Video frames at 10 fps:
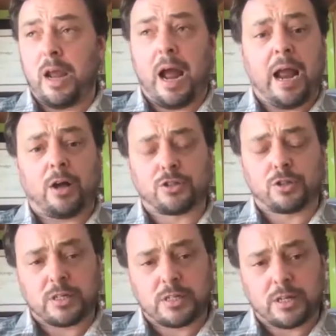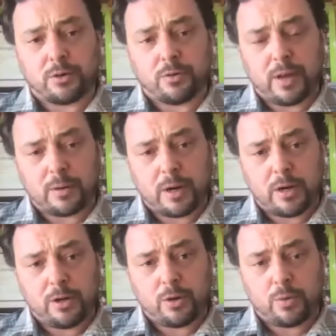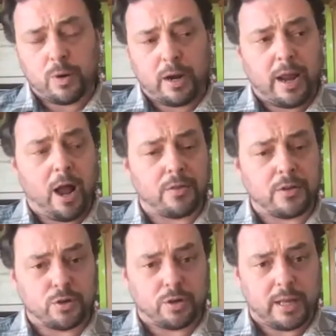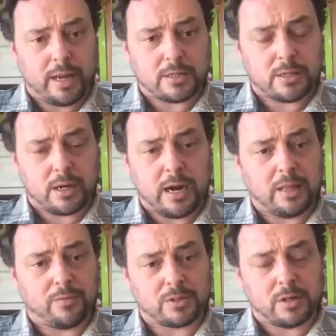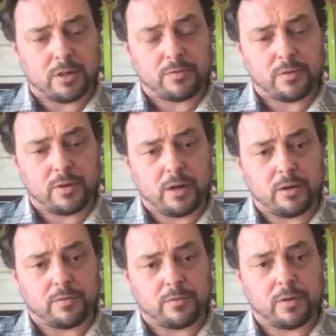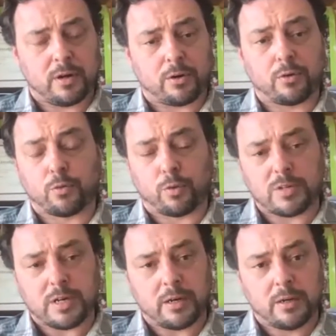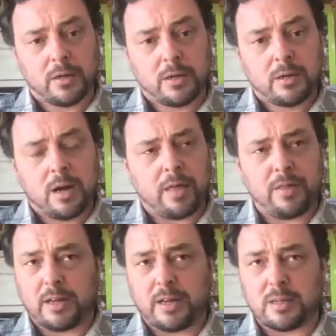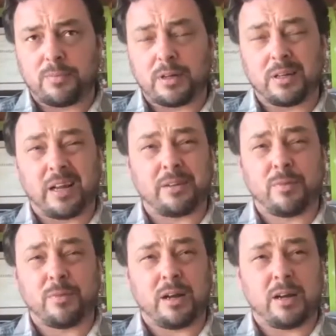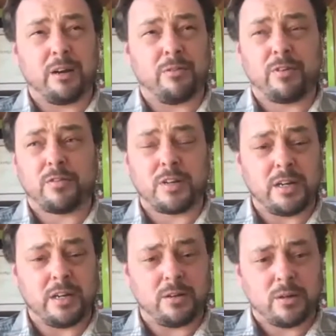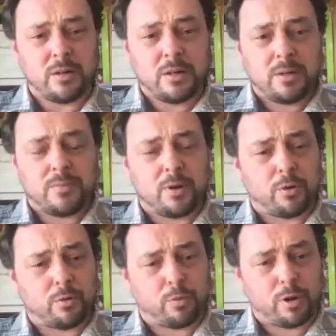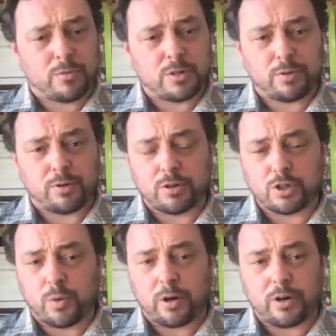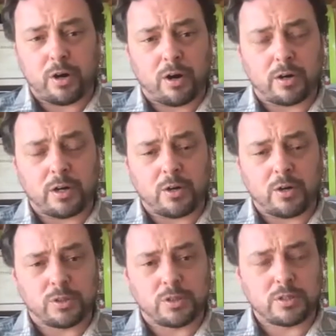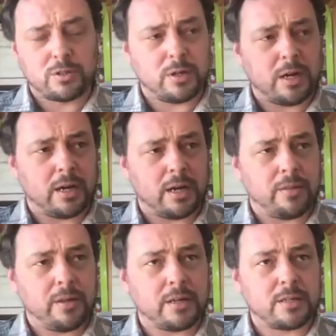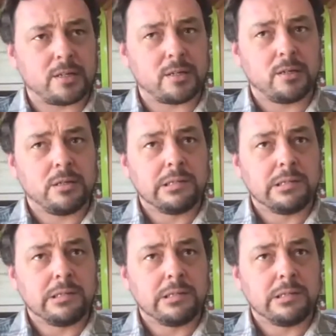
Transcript: I also consider that you know a healthy soil has high levels of of uh, earthworms in it. I think it's something like uh, 15 earthworms per square yard equals uh, I think it's